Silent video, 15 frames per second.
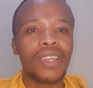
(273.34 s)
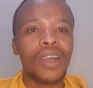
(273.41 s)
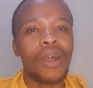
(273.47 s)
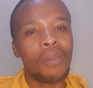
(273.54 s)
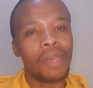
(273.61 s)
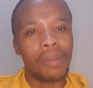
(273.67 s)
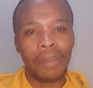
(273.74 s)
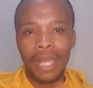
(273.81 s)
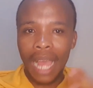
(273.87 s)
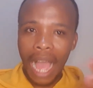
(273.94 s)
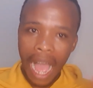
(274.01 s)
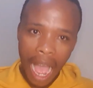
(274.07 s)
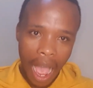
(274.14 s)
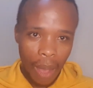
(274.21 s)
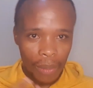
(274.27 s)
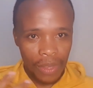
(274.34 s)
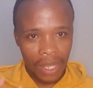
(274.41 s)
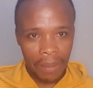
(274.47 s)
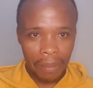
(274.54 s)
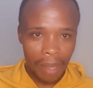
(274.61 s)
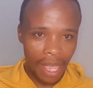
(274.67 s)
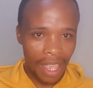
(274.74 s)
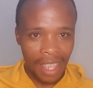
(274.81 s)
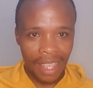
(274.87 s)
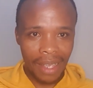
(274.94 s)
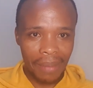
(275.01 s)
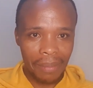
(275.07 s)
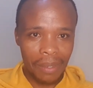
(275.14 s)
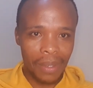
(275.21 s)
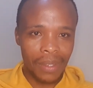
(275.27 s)
or maybe how they
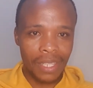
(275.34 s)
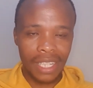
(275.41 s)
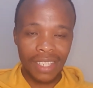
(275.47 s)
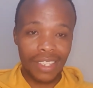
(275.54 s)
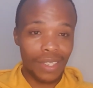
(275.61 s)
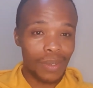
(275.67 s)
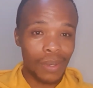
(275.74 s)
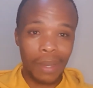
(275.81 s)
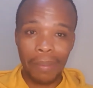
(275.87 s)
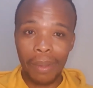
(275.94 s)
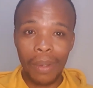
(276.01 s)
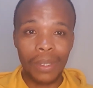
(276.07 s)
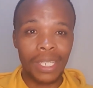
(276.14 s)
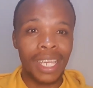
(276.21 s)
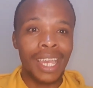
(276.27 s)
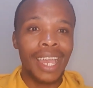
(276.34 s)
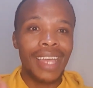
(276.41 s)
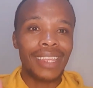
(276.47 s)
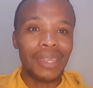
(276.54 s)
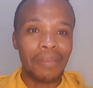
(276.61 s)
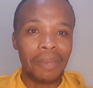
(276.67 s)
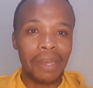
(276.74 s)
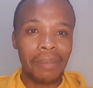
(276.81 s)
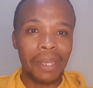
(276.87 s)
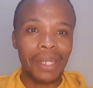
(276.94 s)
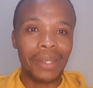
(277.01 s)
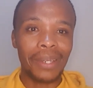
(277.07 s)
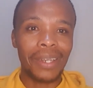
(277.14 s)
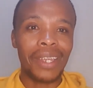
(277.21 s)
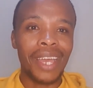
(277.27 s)
pay, because let's just talk about the
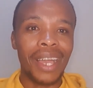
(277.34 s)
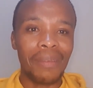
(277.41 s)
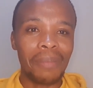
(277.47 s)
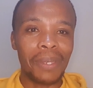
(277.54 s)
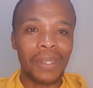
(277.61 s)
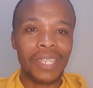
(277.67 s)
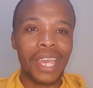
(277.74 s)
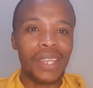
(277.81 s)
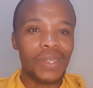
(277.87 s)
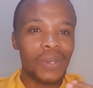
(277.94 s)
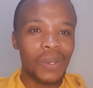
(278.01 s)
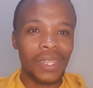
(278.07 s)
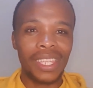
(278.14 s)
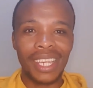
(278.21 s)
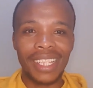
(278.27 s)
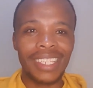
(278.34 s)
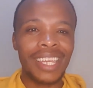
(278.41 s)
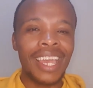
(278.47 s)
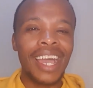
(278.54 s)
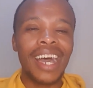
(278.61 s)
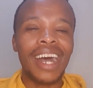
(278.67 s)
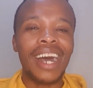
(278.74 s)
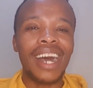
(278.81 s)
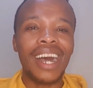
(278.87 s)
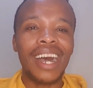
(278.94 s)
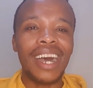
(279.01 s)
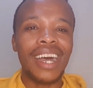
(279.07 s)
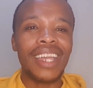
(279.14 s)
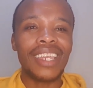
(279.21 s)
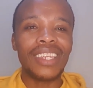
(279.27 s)
payment, because I showed that
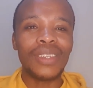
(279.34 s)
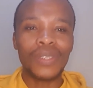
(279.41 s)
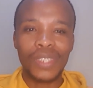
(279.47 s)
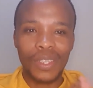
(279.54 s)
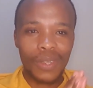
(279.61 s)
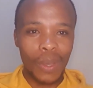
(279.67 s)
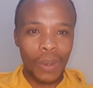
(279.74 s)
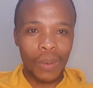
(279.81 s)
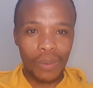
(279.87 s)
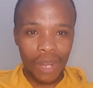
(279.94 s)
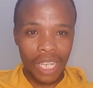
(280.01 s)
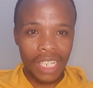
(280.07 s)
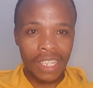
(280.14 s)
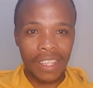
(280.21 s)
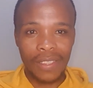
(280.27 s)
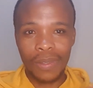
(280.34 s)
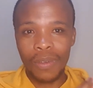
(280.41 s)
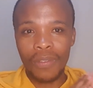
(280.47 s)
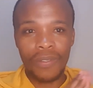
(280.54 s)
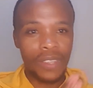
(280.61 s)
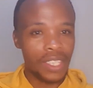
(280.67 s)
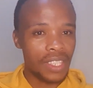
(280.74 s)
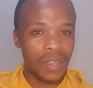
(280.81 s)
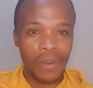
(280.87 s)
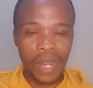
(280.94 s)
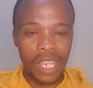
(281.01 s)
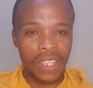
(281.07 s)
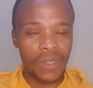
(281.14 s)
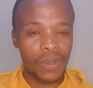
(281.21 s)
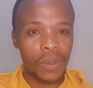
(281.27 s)
you set your own rate. There's no fixed
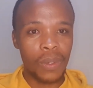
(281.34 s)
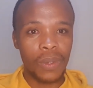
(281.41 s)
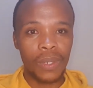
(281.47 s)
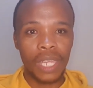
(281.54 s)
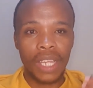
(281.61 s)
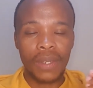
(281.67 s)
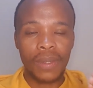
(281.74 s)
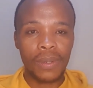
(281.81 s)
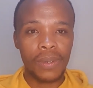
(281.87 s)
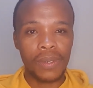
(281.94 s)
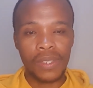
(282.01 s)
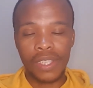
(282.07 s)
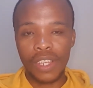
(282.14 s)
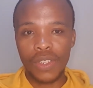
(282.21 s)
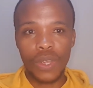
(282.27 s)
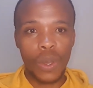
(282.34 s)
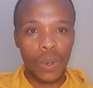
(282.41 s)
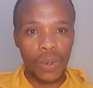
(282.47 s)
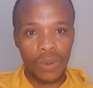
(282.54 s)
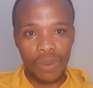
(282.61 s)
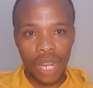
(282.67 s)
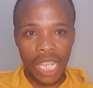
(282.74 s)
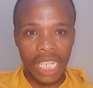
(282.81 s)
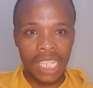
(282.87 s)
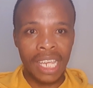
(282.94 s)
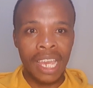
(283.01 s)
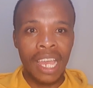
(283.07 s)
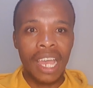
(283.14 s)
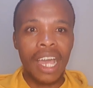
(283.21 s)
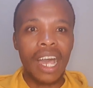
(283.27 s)
rate, so you get to set your own rate,
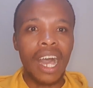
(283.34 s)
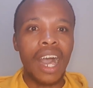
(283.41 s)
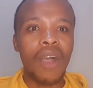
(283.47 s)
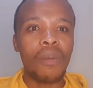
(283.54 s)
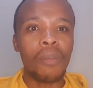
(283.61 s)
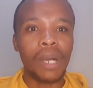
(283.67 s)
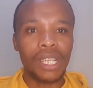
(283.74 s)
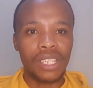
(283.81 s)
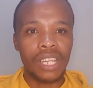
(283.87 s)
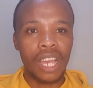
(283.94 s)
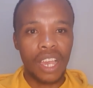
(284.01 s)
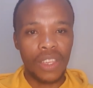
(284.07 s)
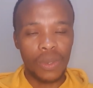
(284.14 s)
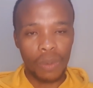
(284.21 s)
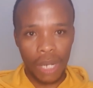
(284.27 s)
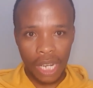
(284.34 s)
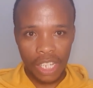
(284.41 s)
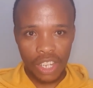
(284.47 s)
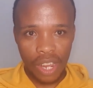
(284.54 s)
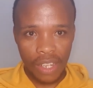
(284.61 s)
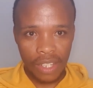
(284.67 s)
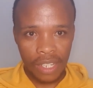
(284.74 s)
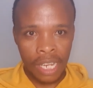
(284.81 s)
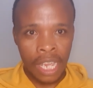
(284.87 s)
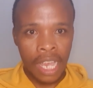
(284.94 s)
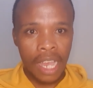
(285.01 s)
how much you want to charge